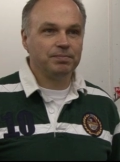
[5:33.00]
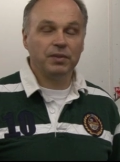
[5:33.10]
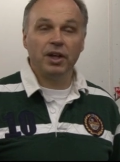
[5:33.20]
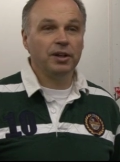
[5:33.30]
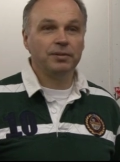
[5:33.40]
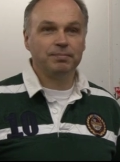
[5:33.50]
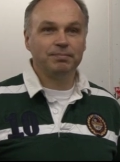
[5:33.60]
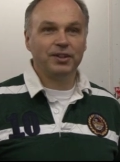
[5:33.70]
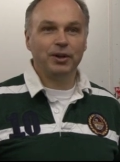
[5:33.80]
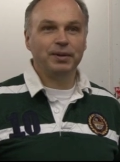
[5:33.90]
No,
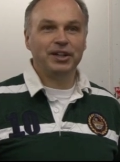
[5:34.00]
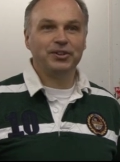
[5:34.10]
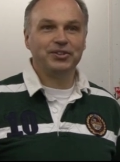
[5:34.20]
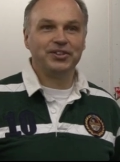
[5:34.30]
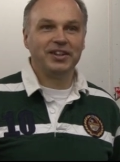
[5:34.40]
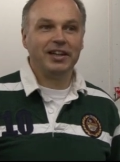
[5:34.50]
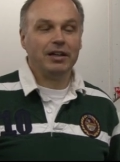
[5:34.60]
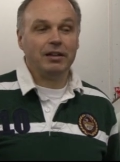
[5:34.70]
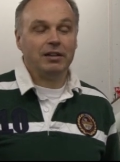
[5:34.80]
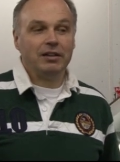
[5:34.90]
no, because
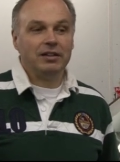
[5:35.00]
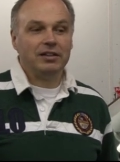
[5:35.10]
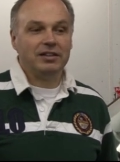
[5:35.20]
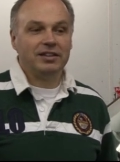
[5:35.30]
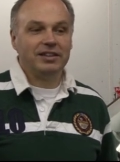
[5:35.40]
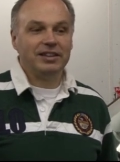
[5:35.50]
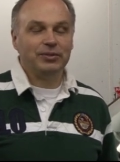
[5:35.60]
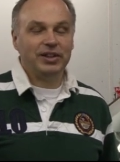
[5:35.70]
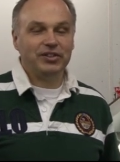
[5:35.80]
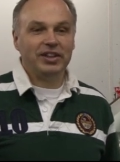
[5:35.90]
uh,
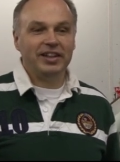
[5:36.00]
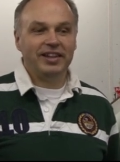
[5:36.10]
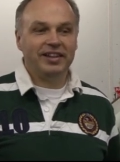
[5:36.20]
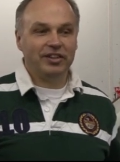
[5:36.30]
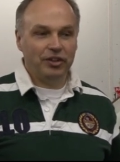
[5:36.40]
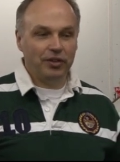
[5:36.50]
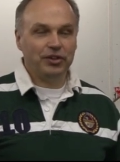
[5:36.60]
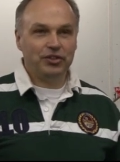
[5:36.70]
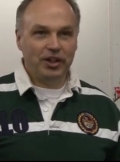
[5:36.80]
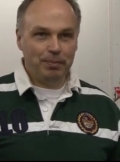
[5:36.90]
well, it's it's another
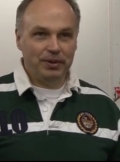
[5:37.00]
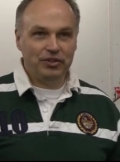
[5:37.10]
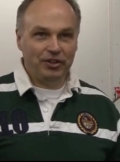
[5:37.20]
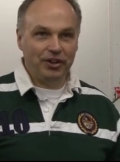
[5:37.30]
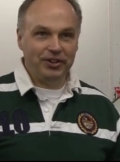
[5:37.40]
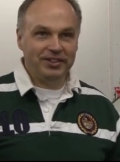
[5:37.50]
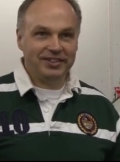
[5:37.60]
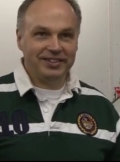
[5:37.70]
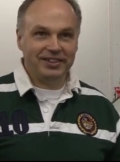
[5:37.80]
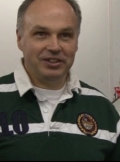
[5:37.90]
stepping stone,
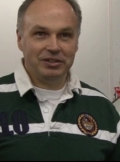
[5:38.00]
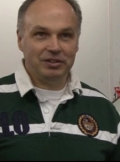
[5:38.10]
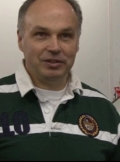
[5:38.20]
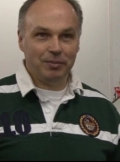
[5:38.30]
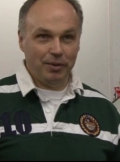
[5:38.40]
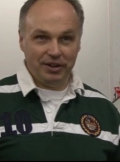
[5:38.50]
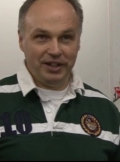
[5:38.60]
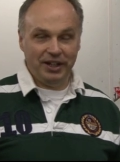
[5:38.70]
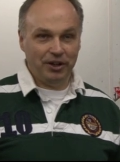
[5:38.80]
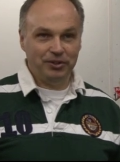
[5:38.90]
and the
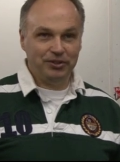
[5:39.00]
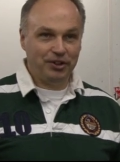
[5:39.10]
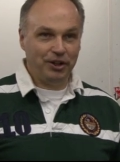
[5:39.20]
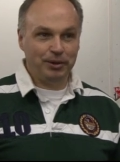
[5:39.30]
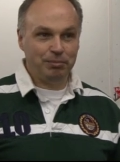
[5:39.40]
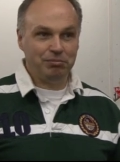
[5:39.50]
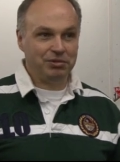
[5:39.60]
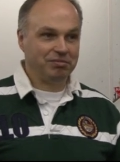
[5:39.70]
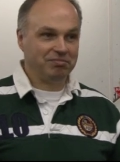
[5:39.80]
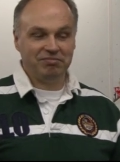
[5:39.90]
money goes
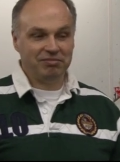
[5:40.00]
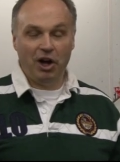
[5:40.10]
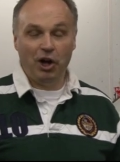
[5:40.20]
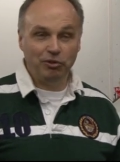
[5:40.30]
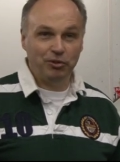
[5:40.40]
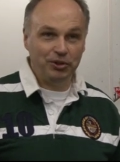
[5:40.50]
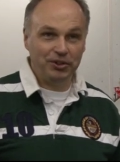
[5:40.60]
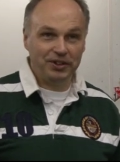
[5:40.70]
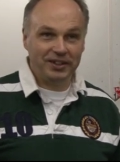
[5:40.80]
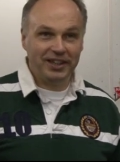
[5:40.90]
times a
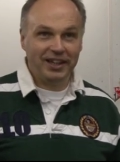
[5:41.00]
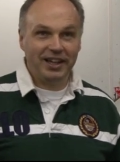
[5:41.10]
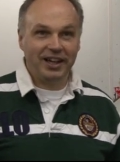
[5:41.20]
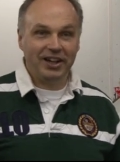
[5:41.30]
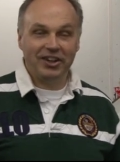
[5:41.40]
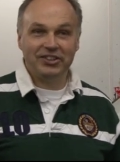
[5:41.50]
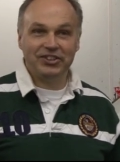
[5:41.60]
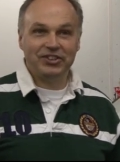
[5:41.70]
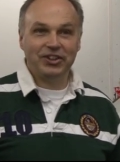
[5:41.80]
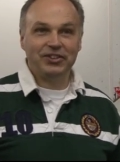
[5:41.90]
hundred, and I
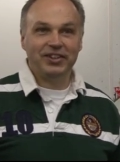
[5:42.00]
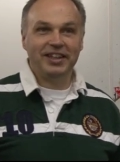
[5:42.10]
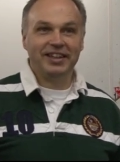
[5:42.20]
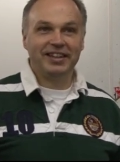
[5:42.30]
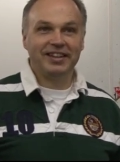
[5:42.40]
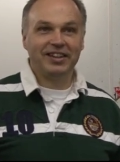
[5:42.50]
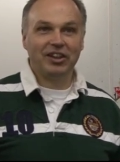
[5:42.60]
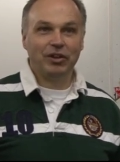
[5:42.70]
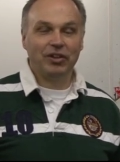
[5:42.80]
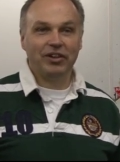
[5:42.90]
just don't think
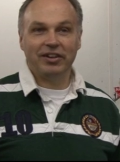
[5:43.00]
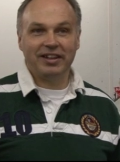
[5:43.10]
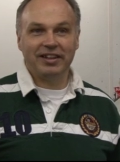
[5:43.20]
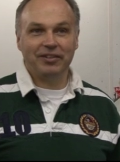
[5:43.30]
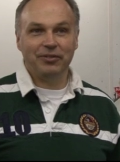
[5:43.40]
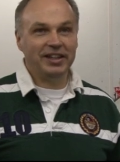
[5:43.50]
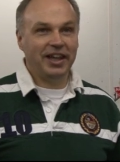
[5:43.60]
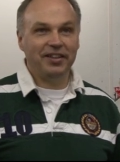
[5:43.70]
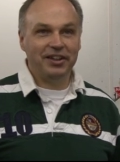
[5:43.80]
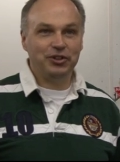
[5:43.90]
that we
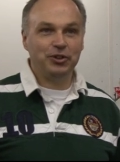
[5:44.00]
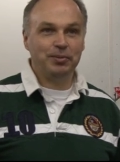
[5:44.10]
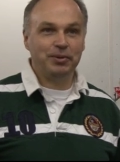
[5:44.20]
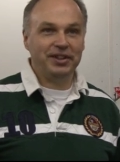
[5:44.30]
get the enjoyment